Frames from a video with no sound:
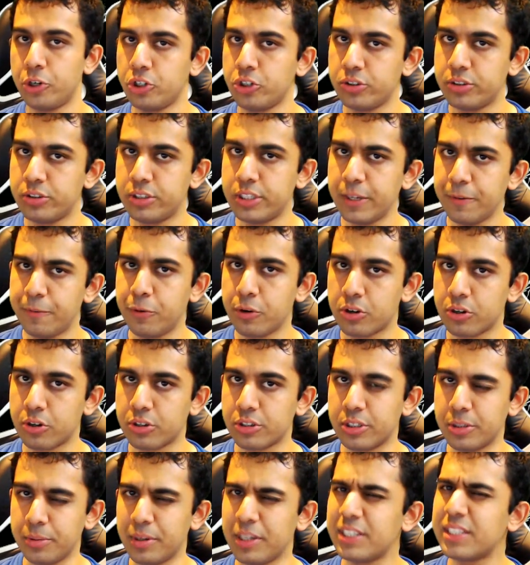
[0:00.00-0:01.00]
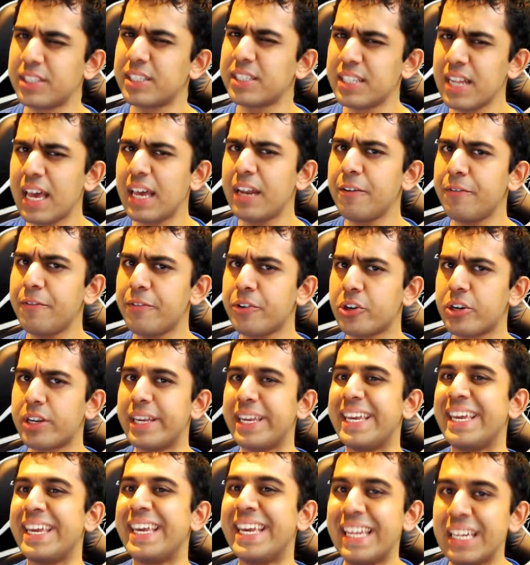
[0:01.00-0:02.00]
difficulty because it's not a very
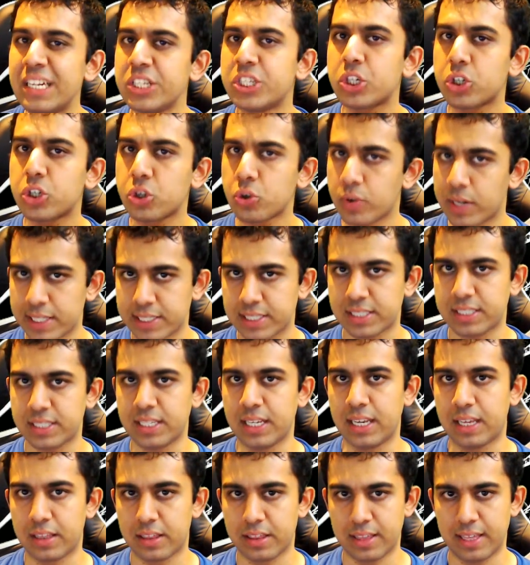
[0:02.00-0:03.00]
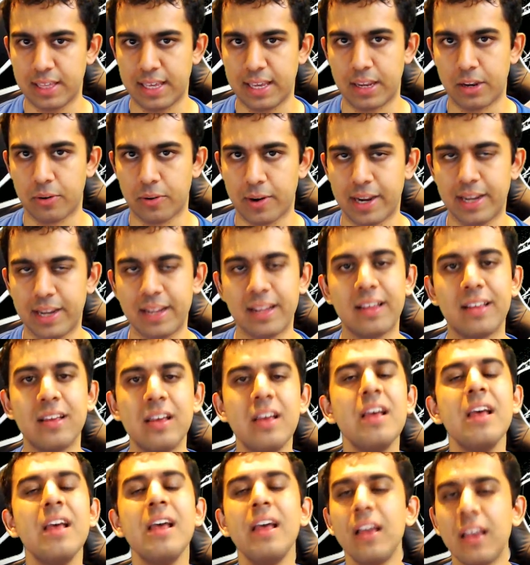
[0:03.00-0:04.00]
interesting thing, right? Uh,
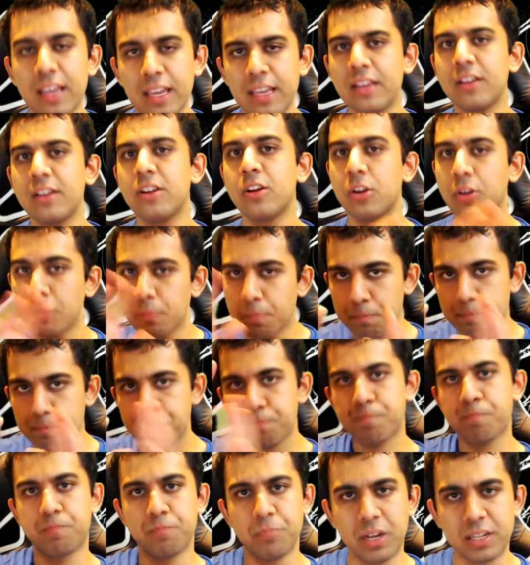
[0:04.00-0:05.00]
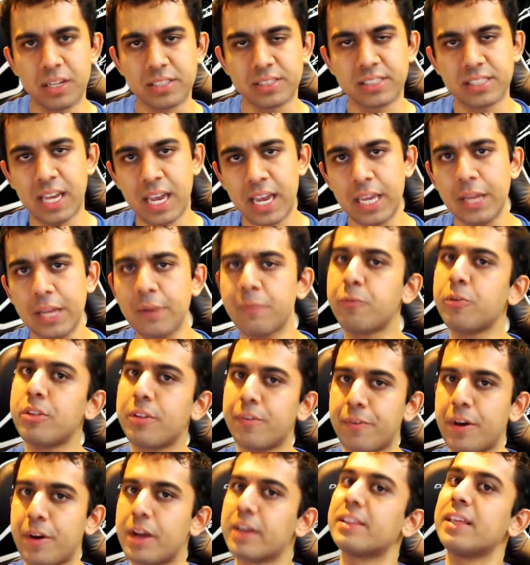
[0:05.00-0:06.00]
aside from the
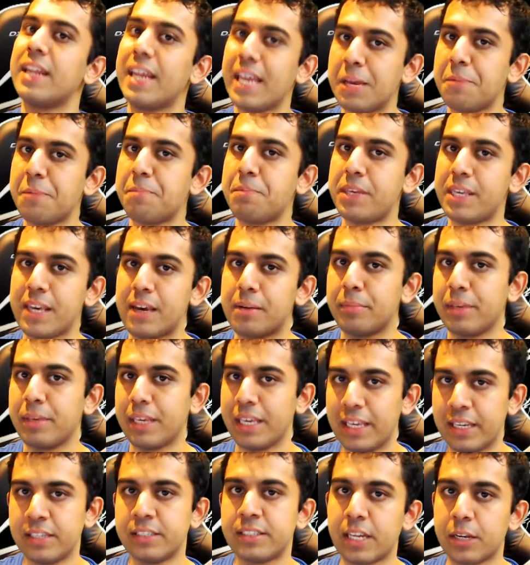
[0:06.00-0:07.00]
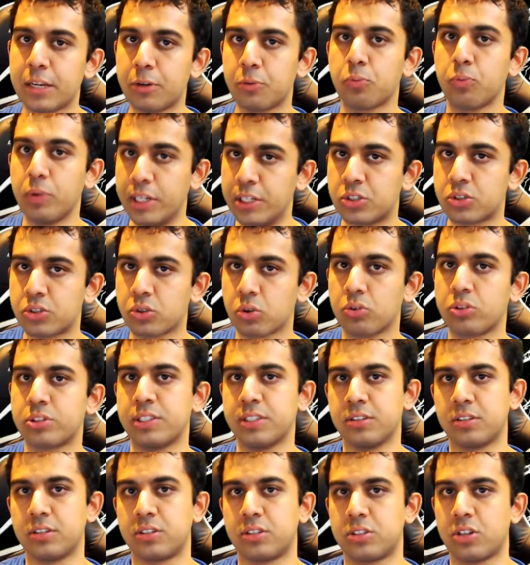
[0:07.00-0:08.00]
fact that A P M is a resource
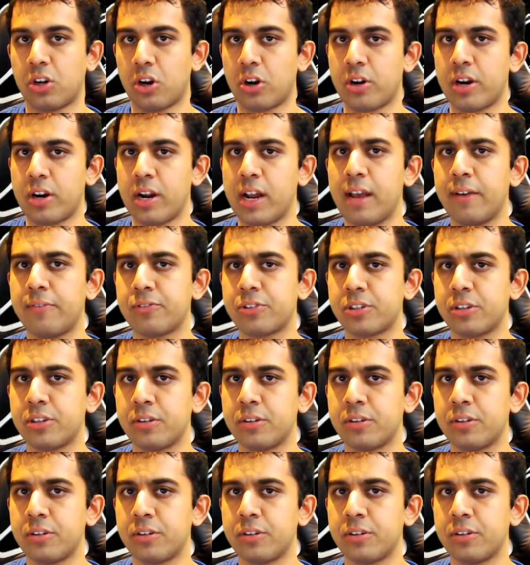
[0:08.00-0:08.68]
in StarCraft,